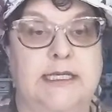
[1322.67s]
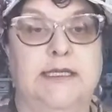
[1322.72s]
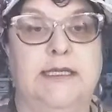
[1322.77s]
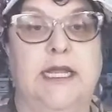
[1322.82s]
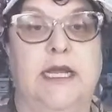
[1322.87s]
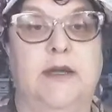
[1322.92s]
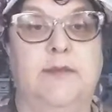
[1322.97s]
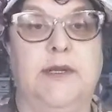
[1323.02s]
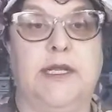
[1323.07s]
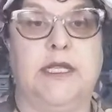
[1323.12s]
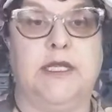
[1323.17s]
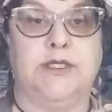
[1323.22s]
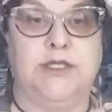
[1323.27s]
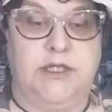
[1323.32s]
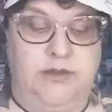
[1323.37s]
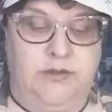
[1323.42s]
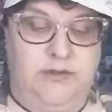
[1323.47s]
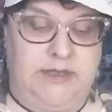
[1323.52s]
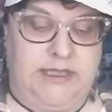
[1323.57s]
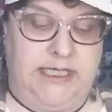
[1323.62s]
there? Because
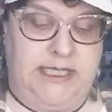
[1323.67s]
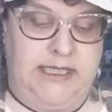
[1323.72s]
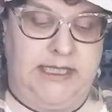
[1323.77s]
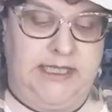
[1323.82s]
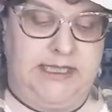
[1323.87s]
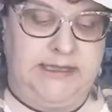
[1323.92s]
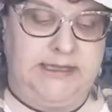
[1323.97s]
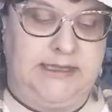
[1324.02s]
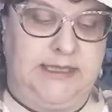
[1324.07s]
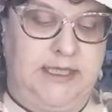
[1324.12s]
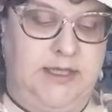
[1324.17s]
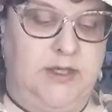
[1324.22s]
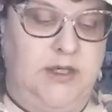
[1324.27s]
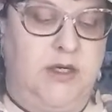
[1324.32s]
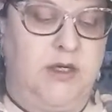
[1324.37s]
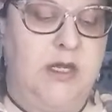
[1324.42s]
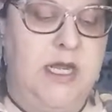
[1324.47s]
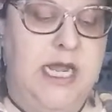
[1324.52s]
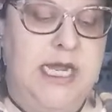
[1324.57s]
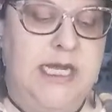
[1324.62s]
you did this
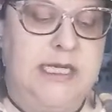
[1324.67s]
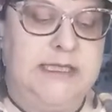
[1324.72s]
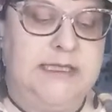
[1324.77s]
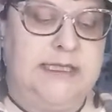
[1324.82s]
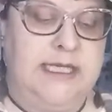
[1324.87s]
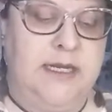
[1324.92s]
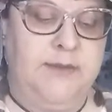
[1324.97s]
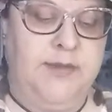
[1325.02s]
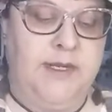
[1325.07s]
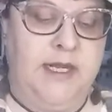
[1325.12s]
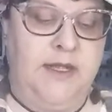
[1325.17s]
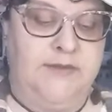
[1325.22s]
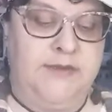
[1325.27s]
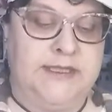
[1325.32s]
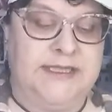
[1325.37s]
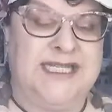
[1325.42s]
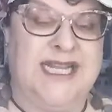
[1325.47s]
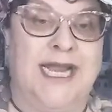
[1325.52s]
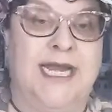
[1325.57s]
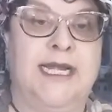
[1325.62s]
little stamping on the
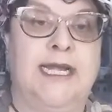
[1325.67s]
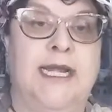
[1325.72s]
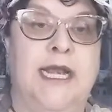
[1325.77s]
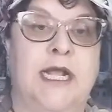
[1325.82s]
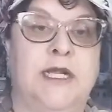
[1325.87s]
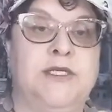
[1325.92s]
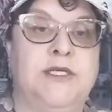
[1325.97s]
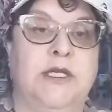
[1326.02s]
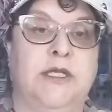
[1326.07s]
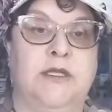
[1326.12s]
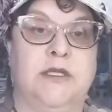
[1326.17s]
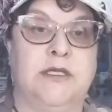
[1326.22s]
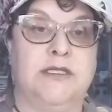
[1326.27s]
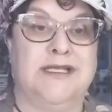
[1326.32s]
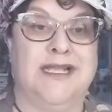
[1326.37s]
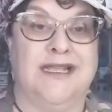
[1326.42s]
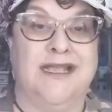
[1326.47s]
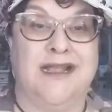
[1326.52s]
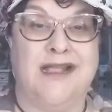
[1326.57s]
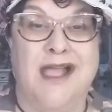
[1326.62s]
side. It actually looks
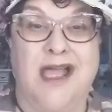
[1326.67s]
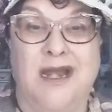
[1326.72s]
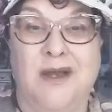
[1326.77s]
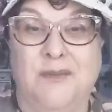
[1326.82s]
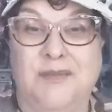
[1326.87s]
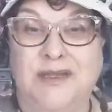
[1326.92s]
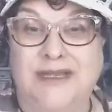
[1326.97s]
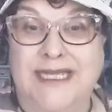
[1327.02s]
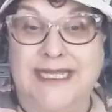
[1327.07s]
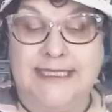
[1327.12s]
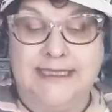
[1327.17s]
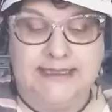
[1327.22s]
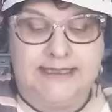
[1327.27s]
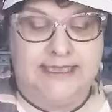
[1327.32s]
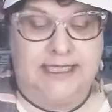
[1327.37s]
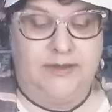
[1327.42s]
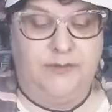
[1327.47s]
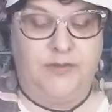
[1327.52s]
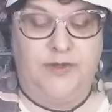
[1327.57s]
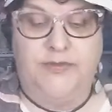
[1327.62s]
like it kind of blends
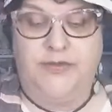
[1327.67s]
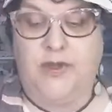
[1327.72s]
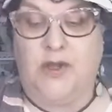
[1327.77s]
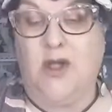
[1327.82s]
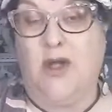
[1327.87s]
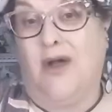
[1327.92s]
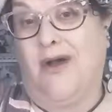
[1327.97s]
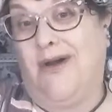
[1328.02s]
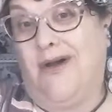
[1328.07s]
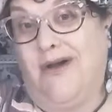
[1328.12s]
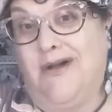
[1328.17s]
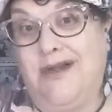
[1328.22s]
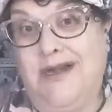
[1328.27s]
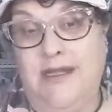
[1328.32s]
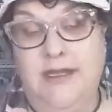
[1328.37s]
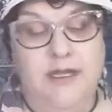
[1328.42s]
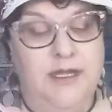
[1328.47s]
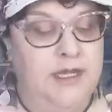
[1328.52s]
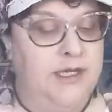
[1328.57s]
in with the card.